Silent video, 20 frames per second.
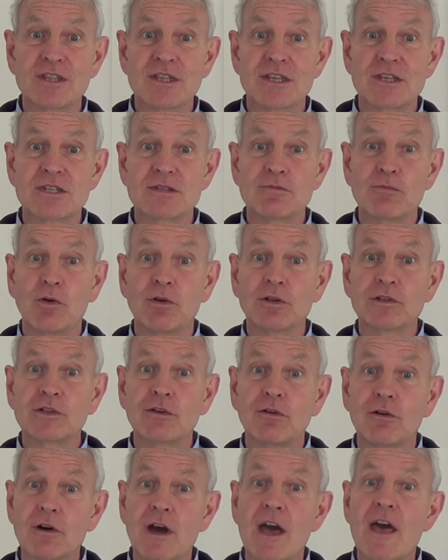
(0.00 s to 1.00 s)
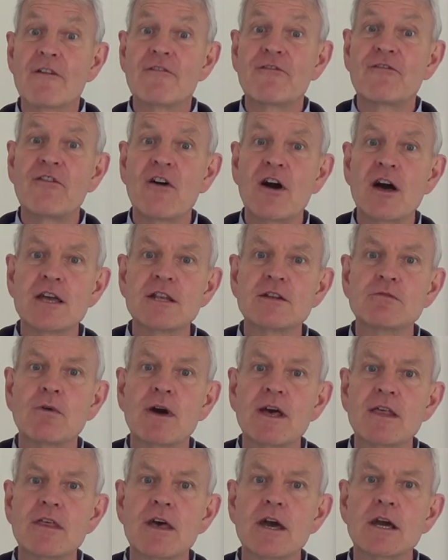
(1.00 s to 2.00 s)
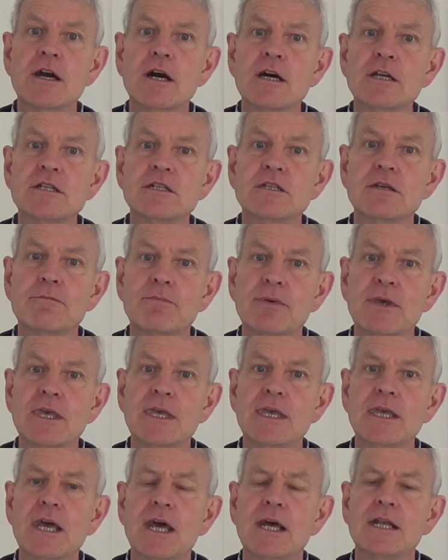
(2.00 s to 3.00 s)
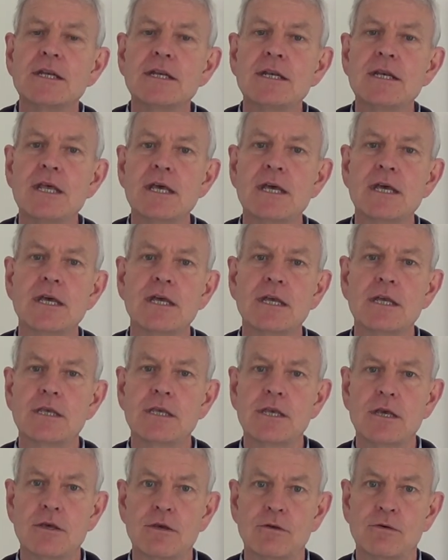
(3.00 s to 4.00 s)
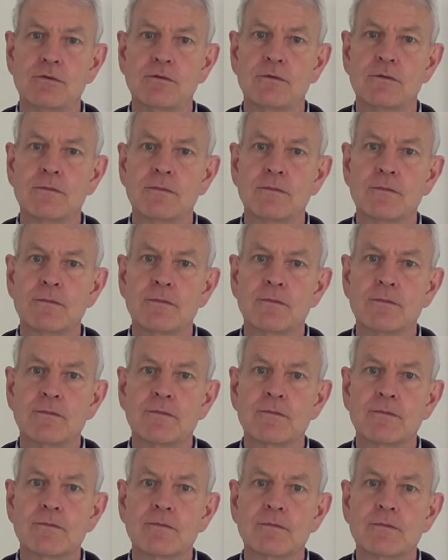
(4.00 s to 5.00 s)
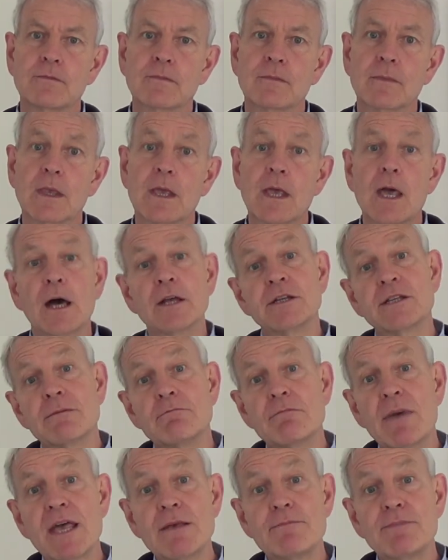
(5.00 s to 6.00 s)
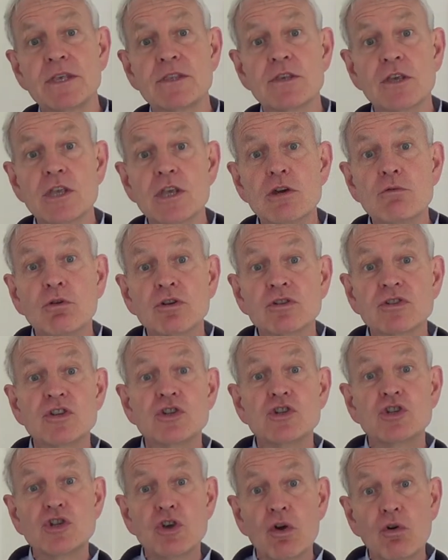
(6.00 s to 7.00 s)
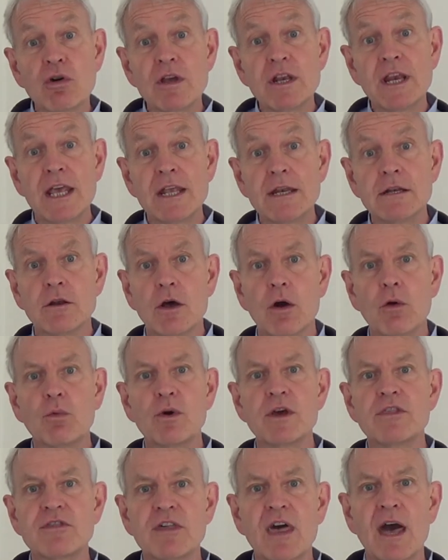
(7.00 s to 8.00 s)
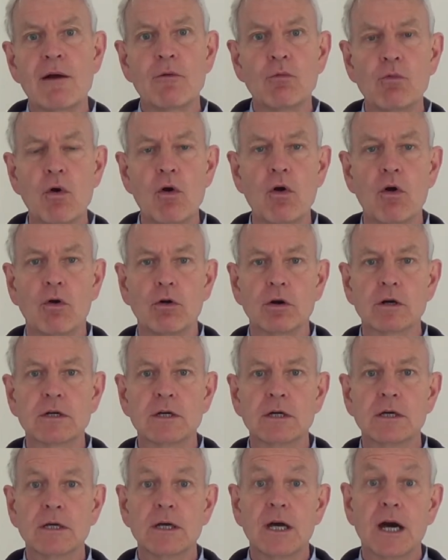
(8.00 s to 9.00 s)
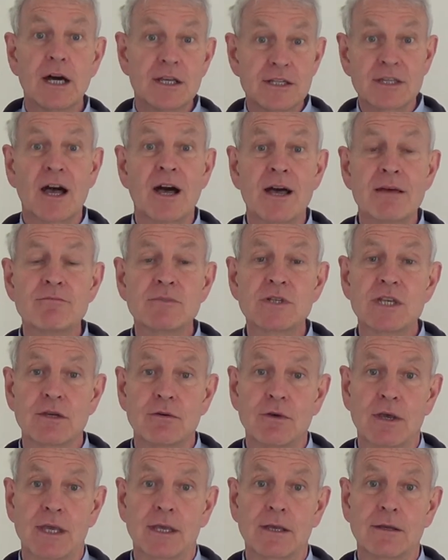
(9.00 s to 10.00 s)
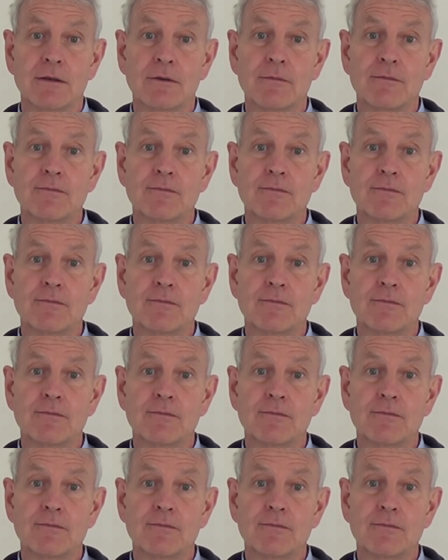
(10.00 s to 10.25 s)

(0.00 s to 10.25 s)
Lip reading: this small talk, find where they're going to be near you. And it may be that you want to join in with that walk, as I'm doing.